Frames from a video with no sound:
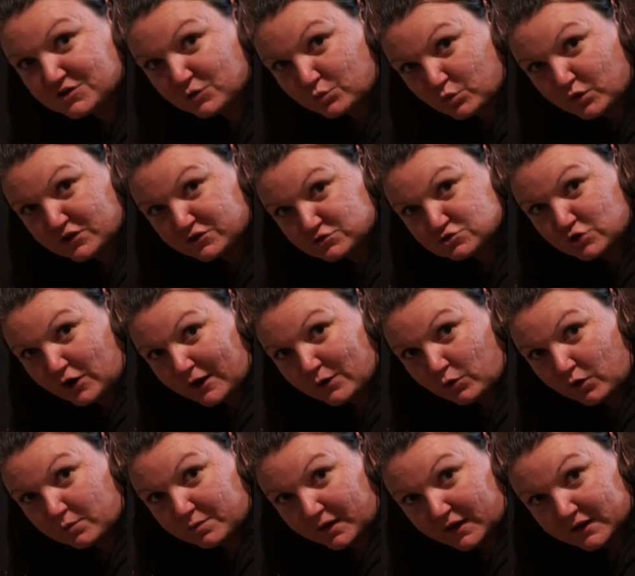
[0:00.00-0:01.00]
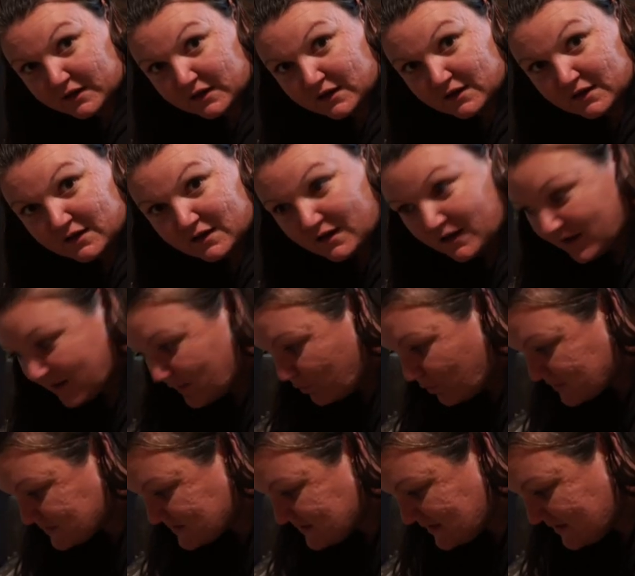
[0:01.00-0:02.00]
it with drywall putty. It
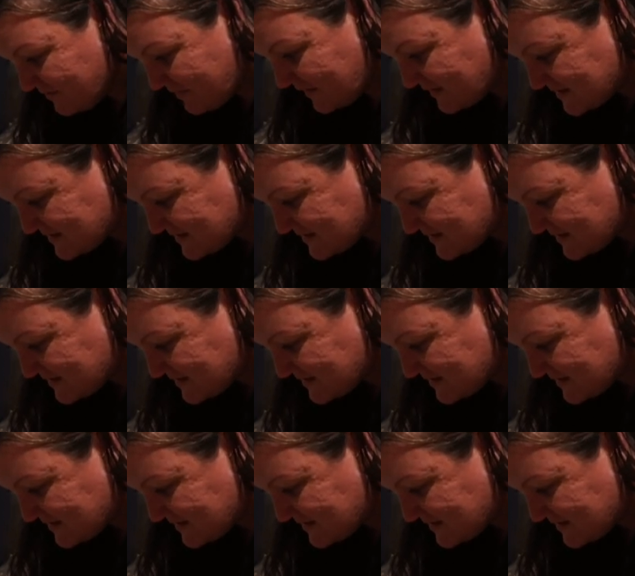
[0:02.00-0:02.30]
wasn't even